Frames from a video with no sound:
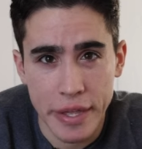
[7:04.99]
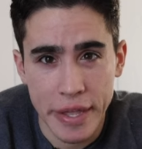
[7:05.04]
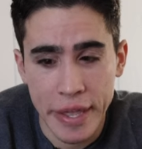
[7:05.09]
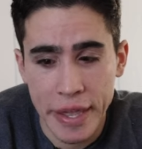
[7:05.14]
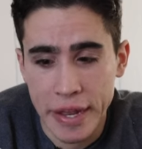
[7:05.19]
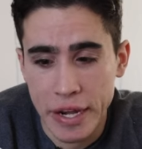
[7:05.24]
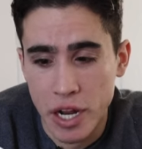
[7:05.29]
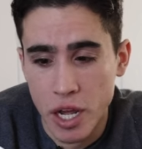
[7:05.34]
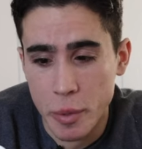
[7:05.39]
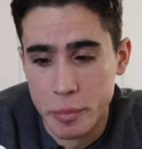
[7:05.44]

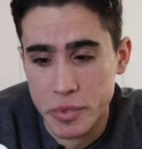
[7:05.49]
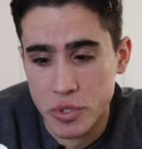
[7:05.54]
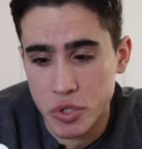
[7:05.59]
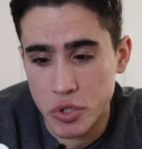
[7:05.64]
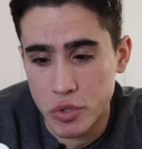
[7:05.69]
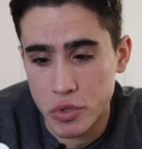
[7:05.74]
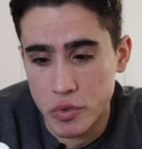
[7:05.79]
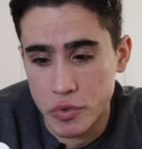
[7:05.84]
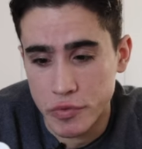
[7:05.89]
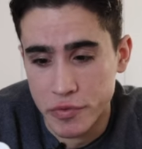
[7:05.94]
add up
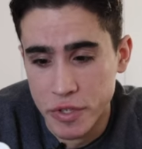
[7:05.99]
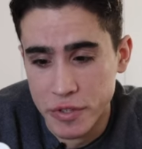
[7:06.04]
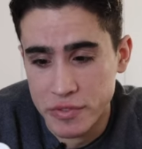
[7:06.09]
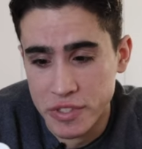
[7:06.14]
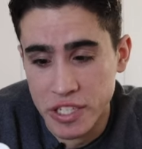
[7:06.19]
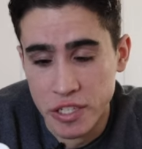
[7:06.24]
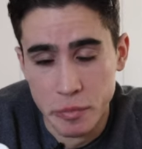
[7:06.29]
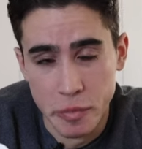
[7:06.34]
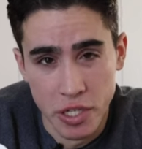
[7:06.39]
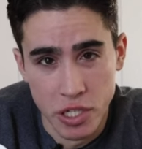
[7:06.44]
to
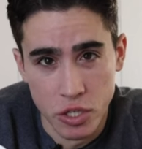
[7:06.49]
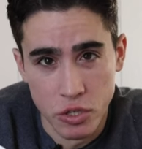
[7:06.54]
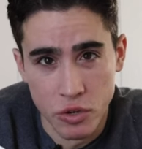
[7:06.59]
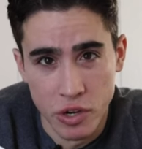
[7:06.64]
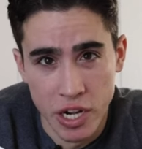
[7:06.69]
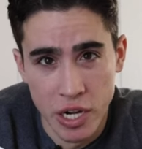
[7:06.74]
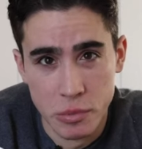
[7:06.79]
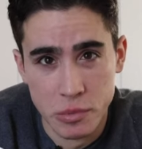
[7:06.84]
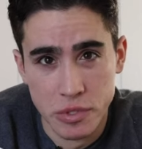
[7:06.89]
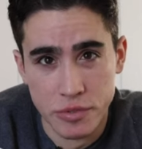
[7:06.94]
15
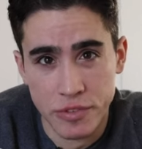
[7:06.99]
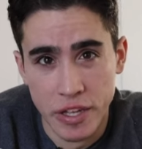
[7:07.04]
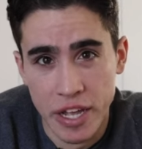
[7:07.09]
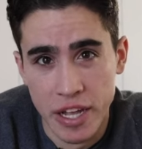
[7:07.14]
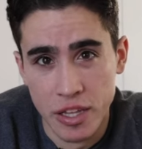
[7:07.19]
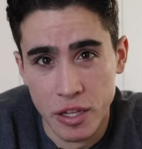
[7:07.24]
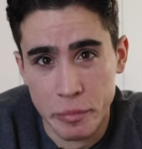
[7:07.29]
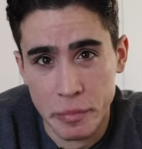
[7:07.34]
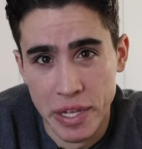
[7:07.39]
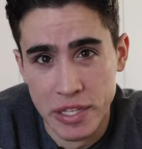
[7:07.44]
milligrams of
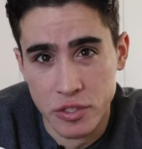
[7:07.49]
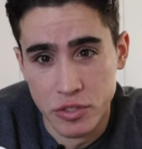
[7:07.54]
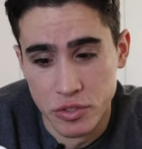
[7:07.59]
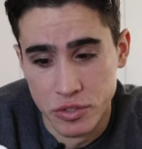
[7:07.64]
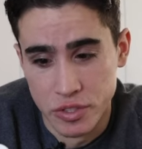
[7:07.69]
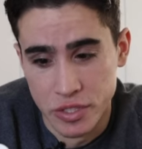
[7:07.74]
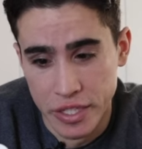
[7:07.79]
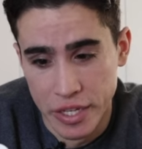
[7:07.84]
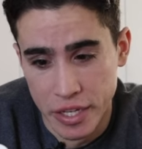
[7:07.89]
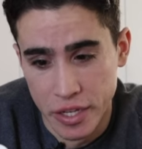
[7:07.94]

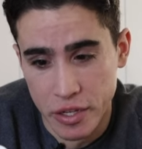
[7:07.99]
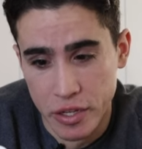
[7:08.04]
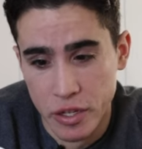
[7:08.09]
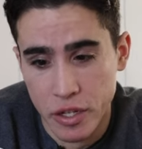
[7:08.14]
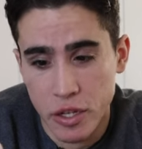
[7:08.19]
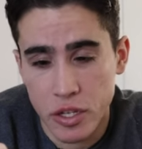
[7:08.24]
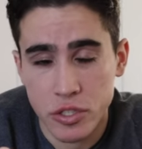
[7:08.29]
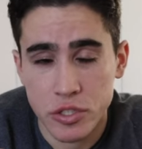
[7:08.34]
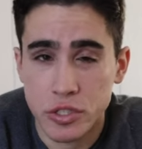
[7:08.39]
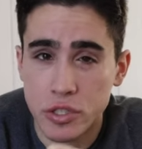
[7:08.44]
elemental zinc.
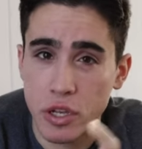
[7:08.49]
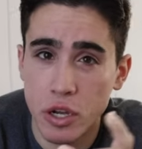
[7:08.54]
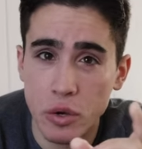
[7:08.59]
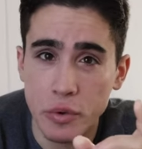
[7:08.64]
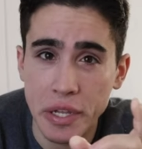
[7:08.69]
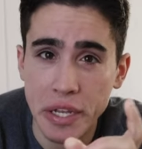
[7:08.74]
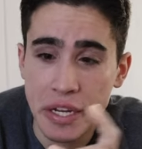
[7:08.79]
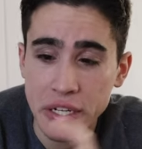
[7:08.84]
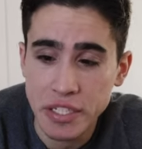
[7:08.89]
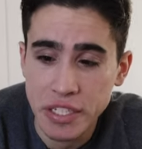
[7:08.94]

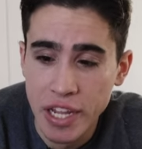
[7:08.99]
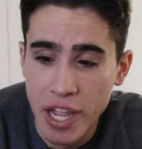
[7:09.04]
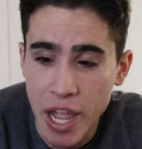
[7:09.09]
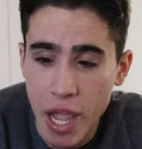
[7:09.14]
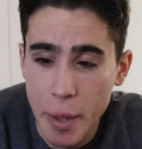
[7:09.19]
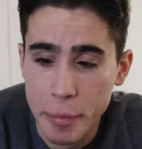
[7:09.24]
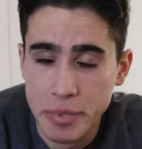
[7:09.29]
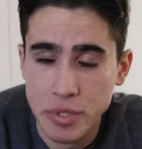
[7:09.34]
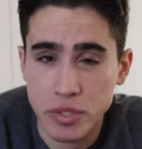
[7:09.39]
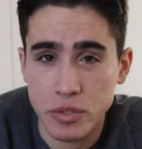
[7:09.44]
So each
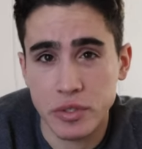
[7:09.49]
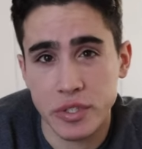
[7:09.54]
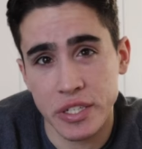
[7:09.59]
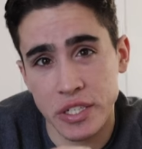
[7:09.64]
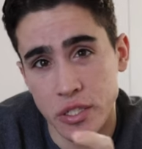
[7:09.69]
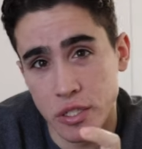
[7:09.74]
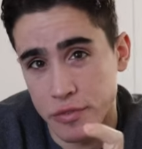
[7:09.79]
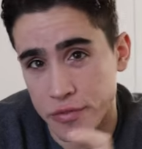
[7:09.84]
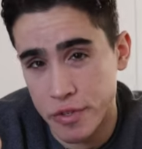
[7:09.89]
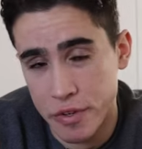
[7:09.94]
capsule
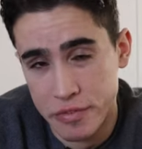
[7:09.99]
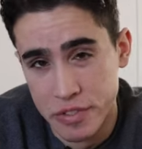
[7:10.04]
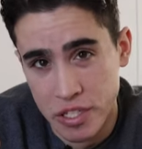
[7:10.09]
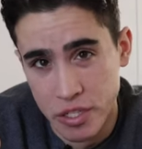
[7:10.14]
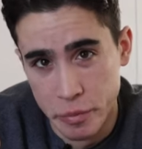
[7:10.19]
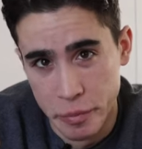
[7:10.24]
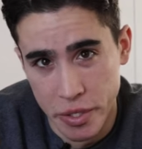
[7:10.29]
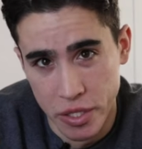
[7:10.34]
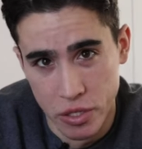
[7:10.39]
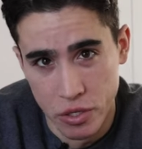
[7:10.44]
is
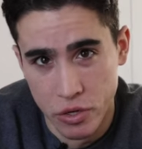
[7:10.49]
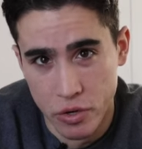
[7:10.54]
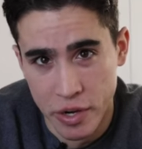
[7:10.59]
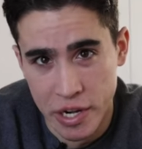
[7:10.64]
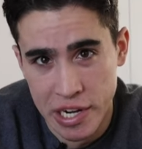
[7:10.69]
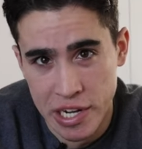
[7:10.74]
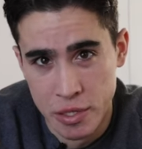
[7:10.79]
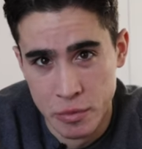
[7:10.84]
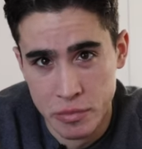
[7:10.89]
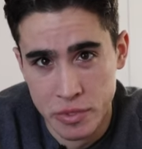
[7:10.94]
15
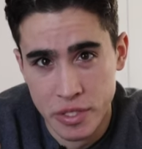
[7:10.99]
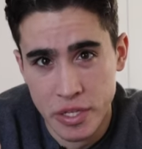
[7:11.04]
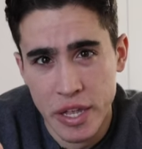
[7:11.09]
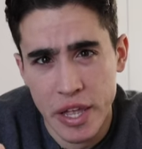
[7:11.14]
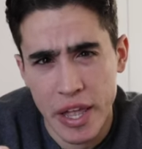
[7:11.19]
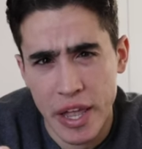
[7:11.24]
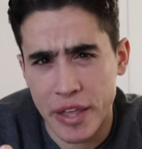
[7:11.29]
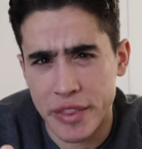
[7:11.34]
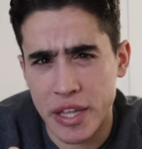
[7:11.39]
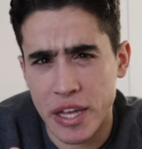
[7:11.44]
milligrams.
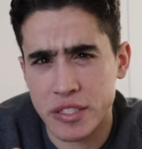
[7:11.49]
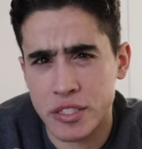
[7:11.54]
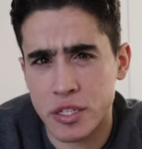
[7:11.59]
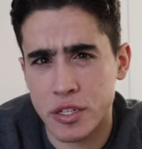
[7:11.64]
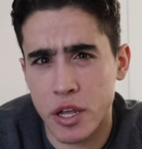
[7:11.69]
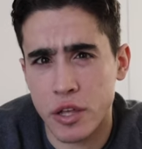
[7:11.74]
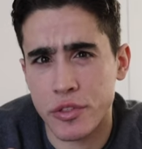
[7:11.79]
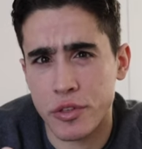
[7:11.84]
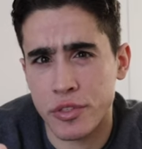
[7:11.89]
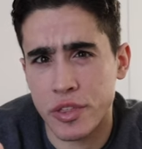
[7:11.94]
And that's
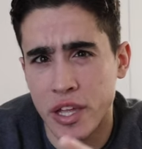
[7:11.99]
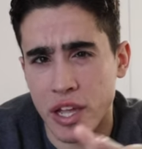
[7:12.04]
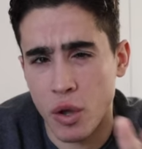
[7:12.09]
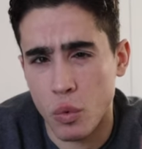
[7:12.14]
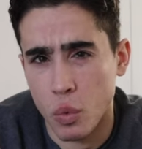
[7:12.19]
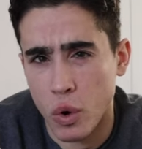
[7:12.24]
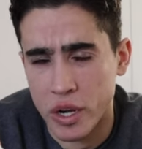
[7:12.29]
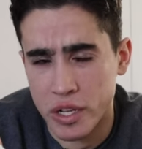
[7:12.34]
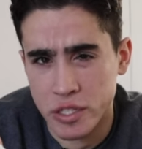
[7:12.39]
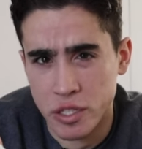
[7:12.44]
another thing I
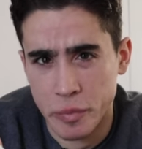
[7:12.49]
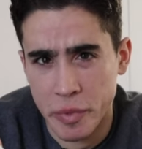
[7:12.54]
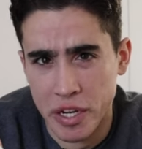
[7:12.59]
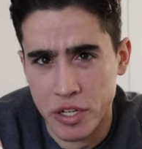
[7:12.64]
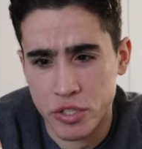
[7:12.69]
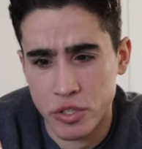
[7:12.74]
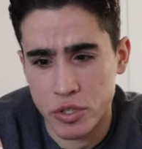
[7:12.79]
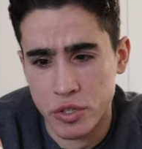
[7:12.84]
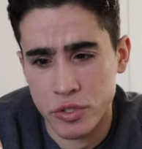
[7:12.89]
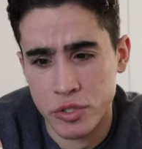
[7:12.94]
wanted to
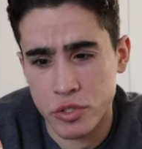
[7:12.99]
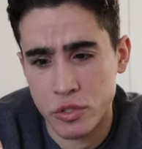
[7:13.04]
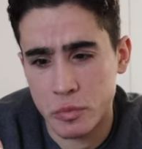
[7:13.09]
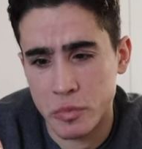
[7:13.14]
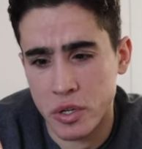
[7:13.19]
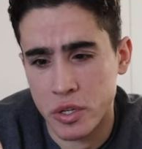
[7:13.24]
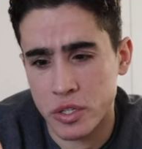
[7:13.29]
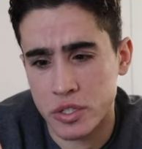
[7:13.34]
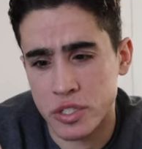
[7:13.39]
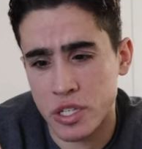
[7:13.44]
make sure to do
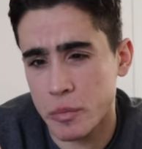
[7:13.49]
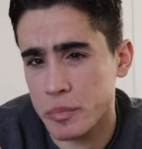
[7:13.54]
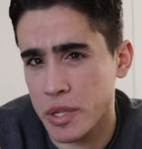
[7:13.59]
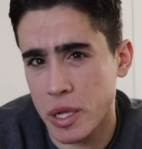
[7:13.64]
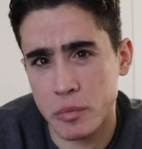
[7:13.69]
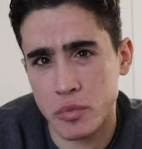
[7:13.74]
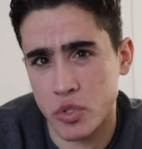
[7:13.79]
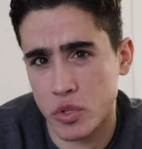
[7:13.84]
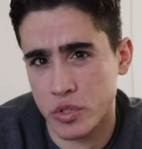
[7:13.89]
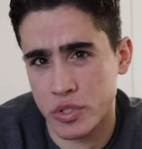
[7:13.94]
because
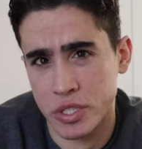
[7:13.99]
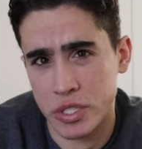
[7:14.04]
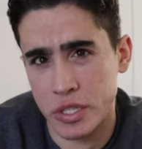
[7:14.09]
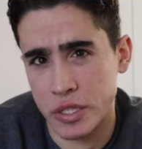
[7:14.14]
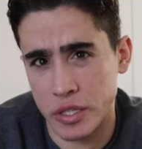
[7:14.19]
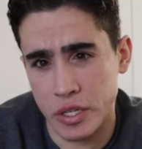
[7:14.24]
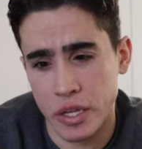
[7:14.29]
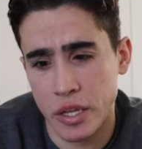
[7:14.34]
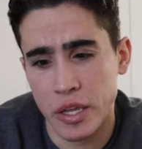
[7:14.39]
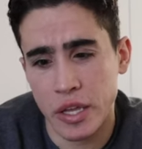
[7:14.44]
sometimes you'll
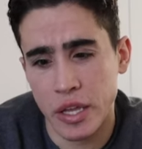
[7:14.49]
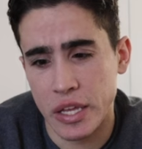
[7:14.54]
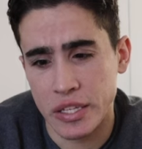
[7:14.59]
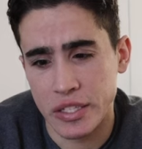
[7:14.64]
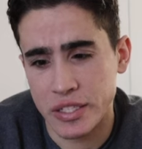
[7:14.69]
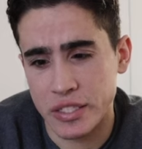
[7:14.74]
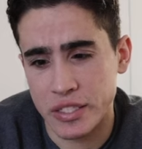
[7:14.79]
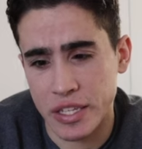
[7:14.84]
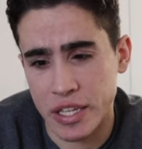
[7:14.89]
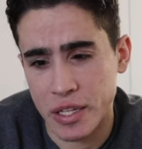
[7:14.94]
see
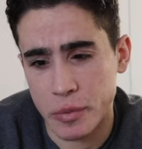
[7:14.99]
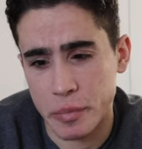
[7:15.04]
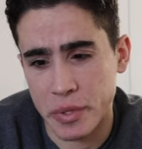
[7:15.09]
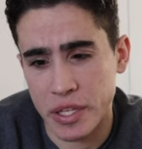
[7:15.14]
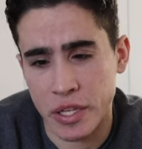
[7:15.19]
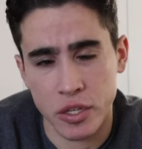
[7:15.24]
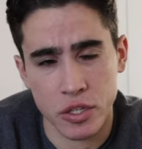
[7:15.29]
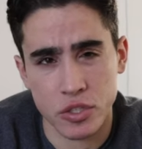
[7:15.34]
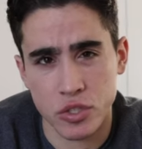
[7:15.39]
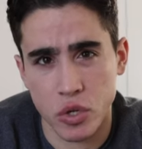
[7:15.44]
zinc
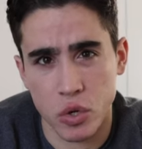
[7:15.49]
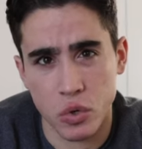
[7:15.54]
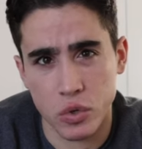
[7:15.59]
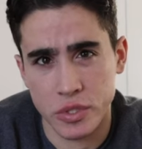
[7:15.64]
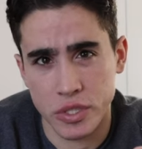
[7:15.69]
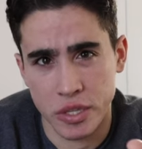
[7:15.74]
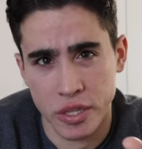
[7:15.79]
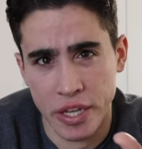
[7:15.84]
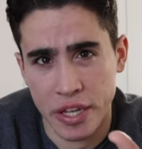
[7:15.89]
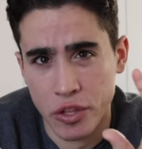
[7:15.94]
being
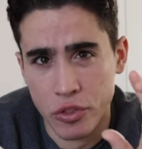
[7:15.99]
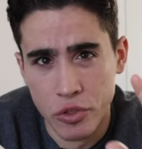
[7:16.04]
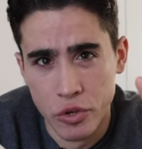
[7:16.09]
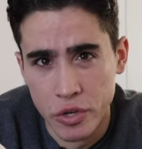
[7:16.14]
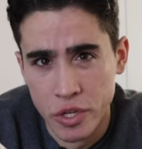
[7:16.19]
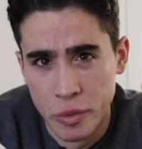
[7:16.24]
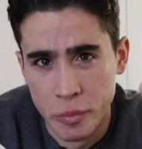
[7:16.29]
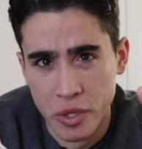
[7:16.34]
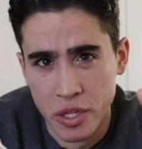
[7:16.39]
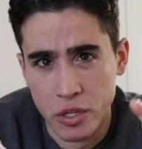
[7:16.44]
sold in like
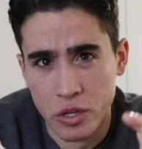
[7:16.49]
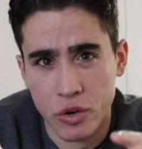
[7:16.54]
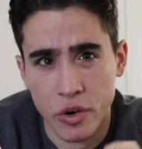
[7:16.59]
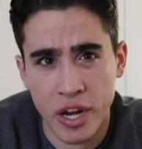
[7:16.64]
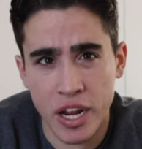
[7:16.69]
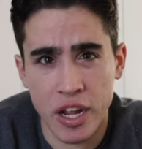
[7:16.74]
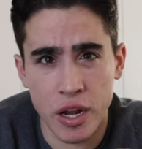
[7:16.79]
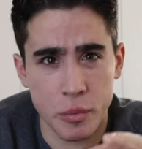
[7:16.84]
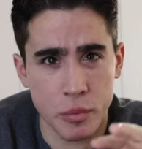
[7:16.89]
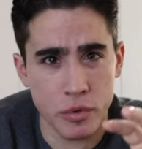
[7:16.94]
30
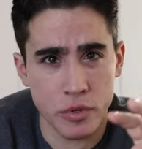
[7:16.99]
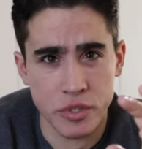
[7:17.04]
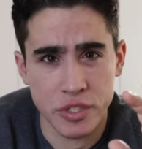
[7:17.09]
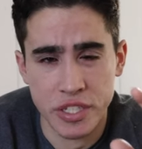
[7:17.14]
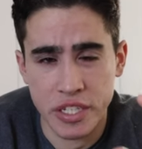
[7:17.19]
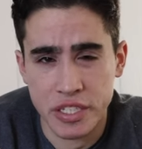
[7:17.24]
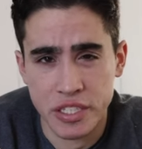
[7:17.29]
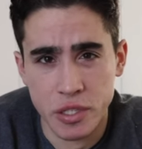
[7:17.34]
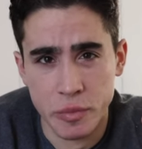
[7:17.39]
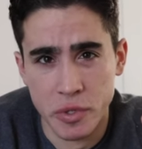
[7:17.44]
milligram or
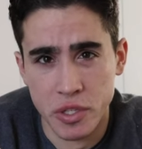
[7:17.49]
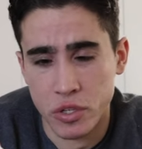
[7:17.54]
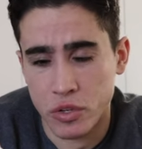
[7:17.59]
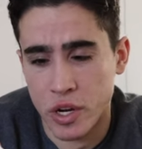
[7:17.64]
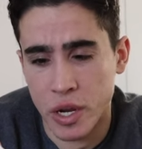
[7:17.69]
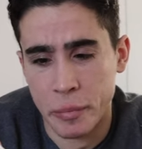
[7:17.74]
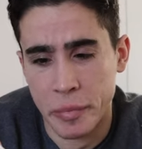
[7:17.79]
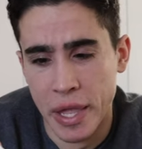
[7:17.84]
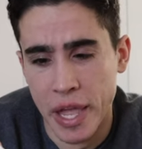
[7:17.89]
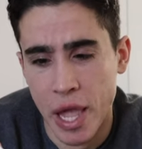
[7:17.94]
60
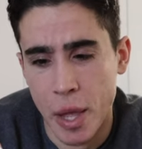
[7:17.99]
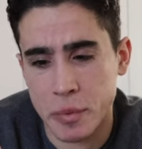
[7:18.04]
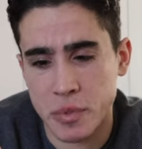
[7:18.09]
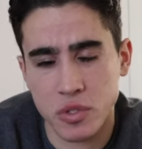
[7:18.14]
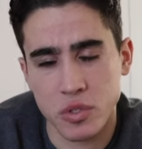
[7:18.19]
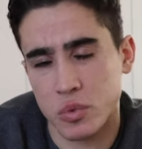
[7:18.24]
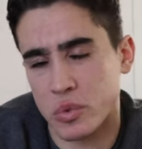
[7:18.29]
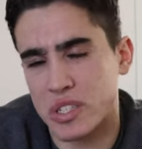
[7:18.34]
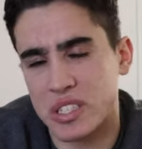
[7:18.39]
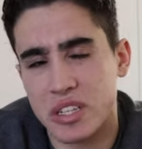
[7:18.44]
milligram
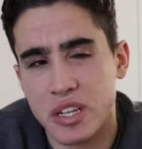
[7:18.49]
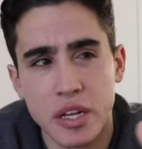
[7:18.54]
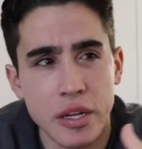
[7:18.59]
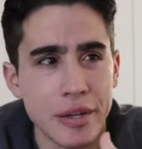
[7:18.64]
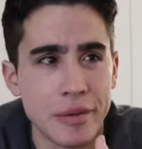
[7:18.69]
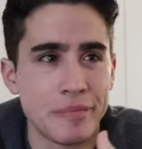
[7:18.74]
capsules, which